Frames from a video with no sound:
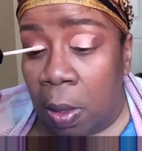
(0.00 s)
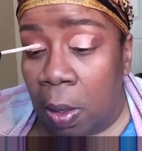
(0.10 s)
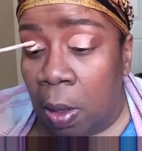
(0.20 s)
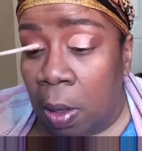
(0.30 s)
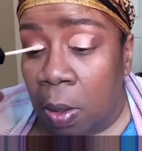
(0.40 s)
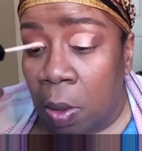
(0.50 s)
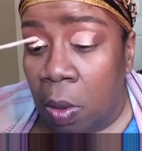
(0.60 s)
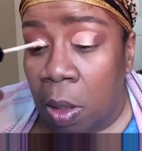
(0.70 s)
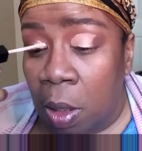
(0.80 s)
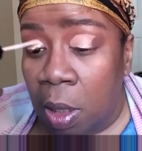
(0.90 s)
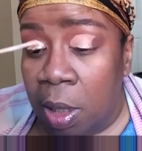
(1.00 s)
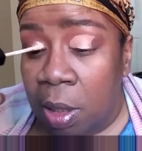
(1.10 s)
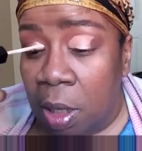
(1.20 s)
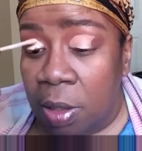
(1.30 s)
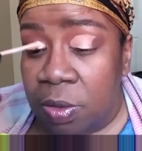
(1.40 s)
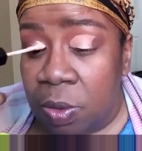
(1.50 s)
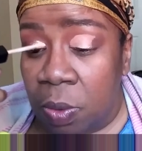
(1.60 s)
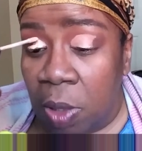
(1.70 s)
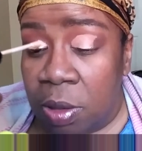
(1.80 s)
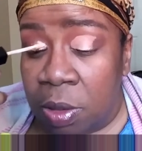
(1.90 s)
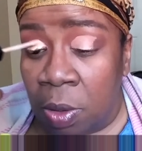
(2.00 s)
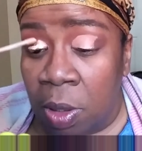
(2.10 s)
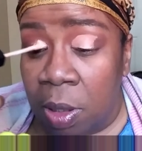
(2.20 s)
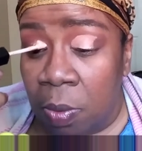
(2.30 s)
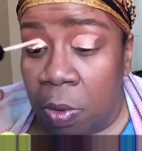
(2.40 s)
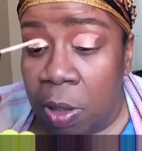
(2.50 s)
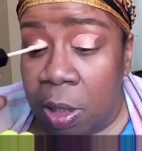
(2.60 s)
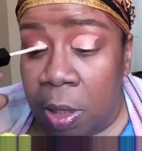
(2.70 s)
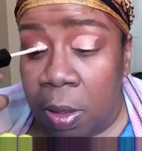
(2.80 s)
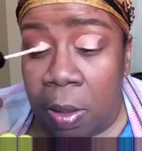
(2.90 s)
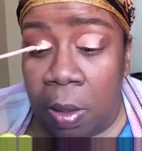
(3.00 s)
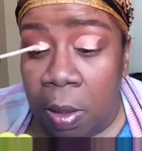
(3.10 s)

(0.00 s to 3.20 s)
in high school, I started working.